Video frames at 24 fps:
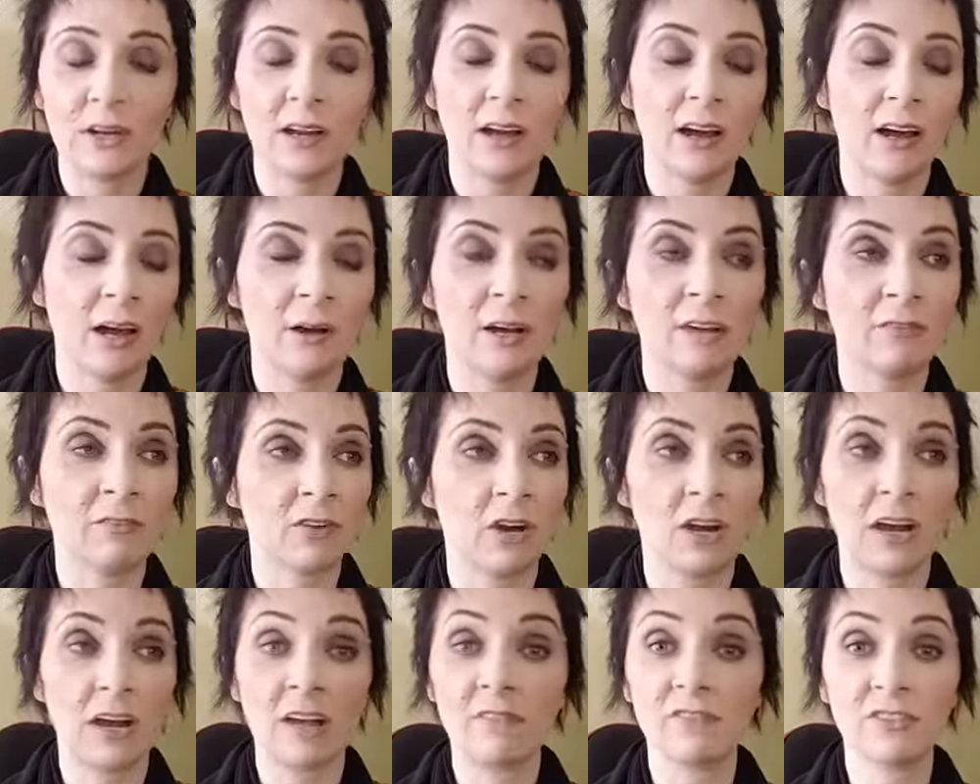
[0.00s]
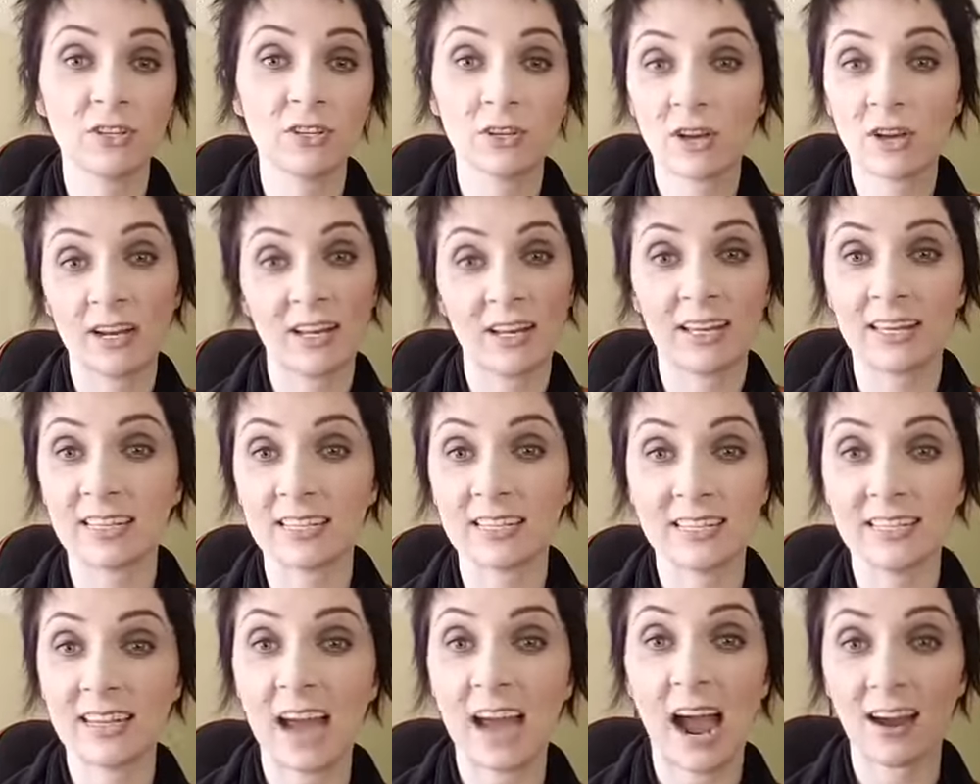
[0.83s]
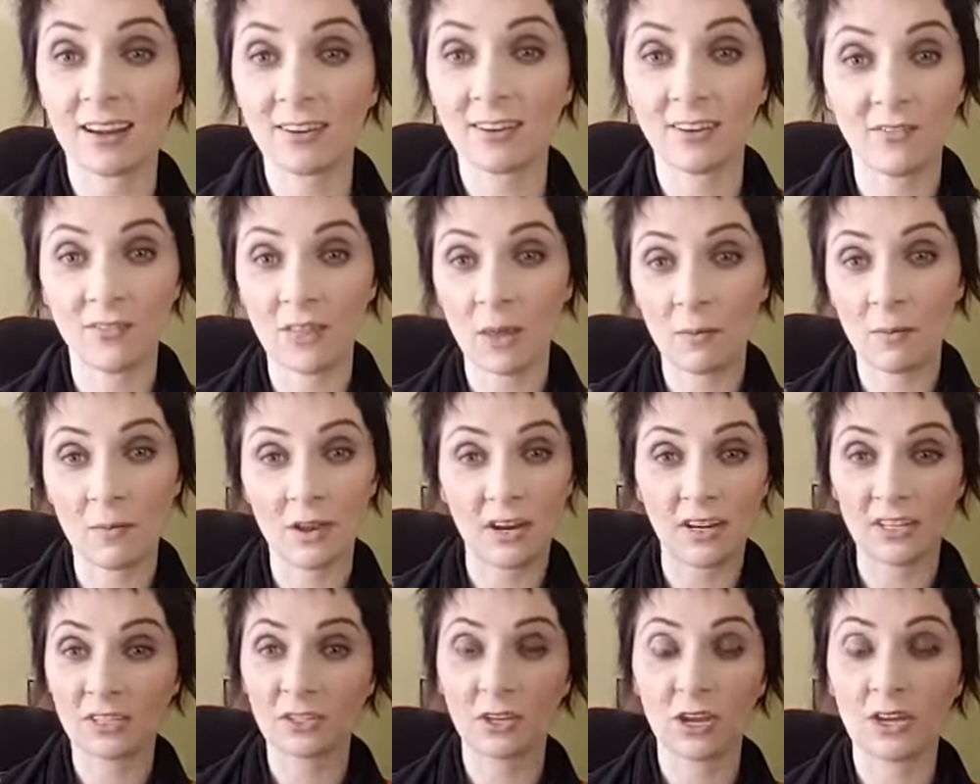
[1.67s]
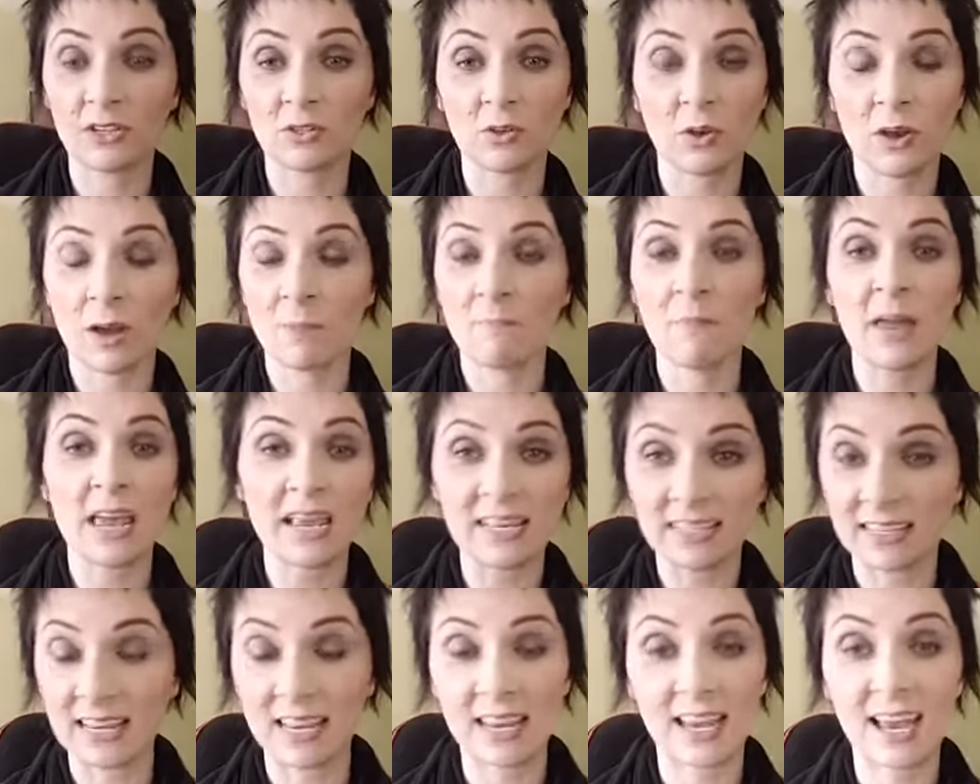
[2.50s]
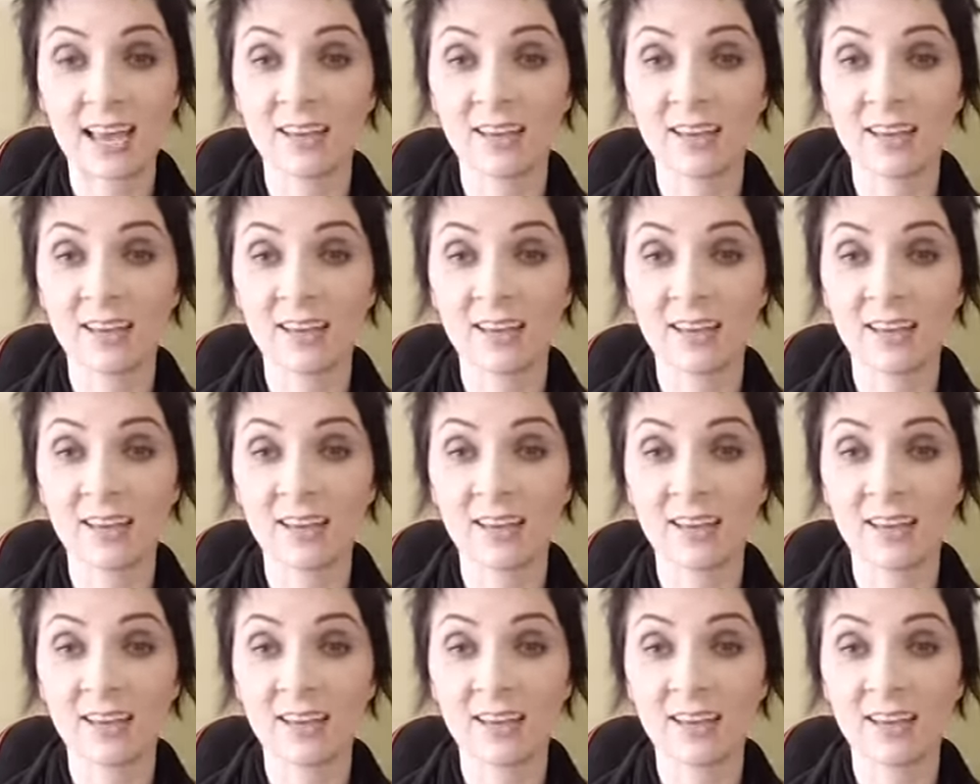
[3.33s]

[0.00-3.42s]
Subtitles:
I've still got like a stack of them, and it's amazing.